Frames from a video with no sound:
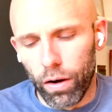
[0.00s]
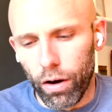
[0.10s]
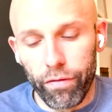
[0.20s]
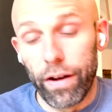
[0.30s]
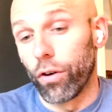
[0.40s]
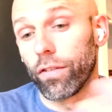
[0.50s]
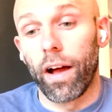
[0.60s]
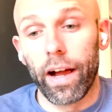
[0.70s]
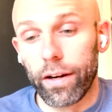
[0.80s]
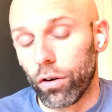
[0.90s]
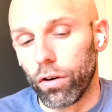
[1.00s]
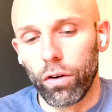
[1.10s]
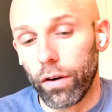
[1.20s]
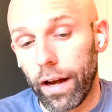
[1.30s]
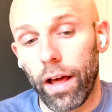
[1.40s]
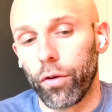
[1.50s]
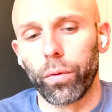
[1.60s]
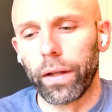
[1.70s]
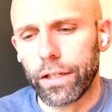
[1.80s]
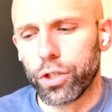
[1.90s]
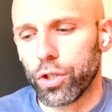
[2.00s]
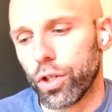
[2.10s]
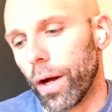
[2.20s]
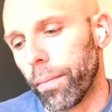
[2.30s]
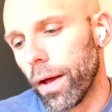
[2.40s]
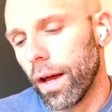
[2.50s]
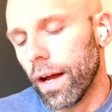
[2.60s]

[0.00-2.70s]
our vendor side or any other relationship.